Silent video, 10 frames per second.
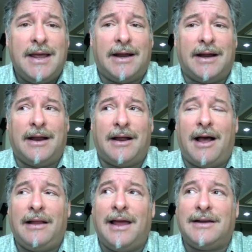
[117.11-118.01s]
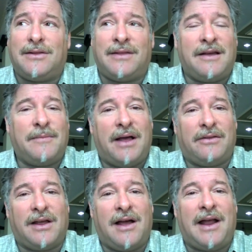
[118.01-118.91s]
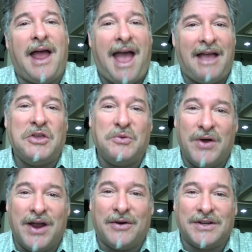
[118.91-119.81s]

And I like to think about the kind of hat you wear